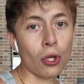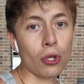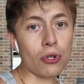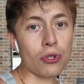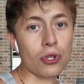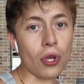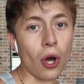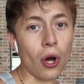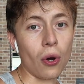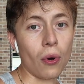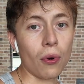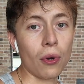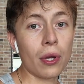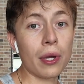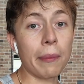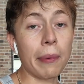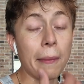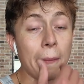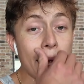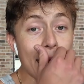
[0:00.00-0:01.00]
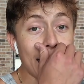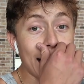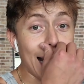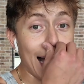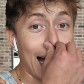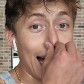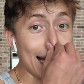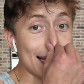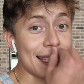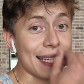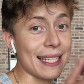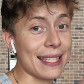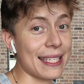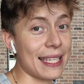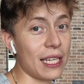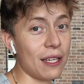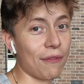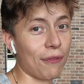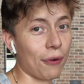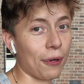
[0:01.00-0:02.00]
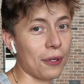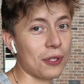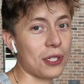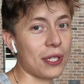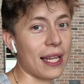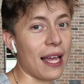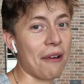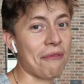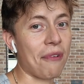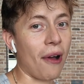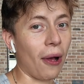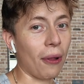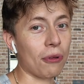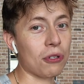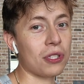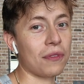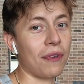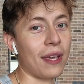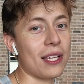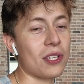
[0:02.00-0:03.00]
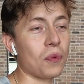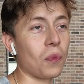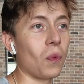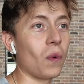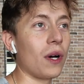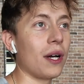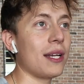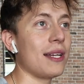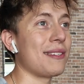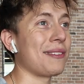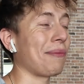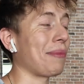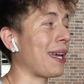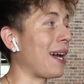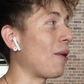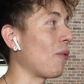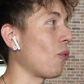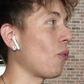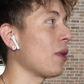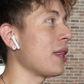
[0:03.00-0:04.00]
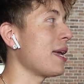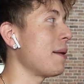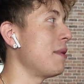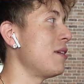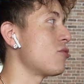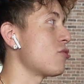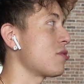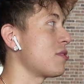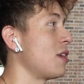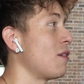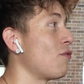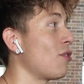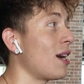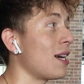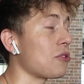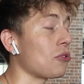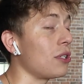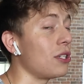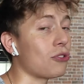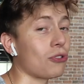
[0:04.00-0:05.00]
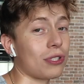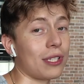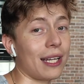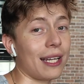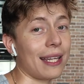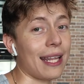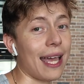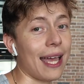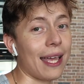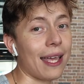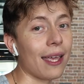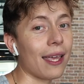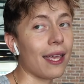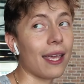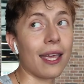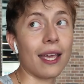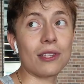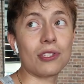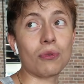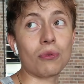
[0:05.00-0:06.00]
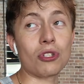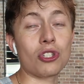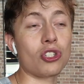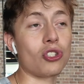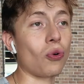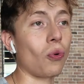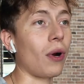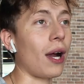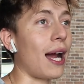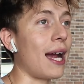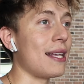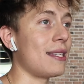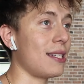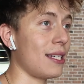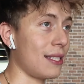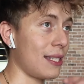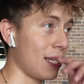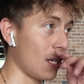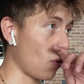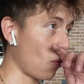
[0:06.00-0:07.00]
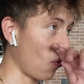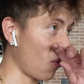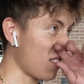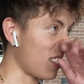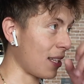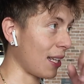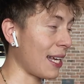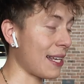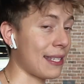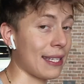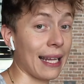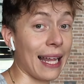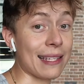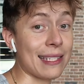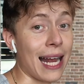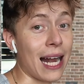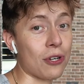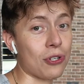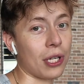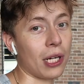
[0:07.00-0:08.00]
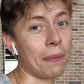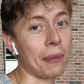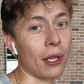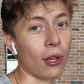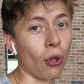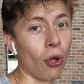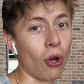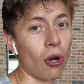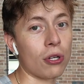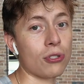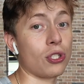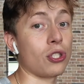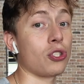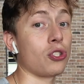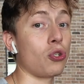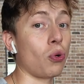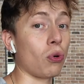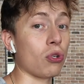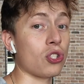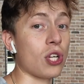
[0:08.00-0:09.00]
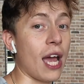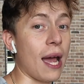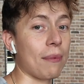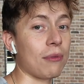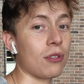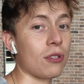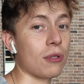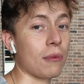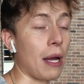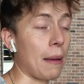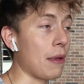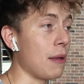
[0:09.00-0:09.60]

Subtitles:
So we're making an ICT version that follows phase one is something I really am interested in. If you guys are interested in that, to a short ICT course lesson that's actually gonna be long, just short chapters.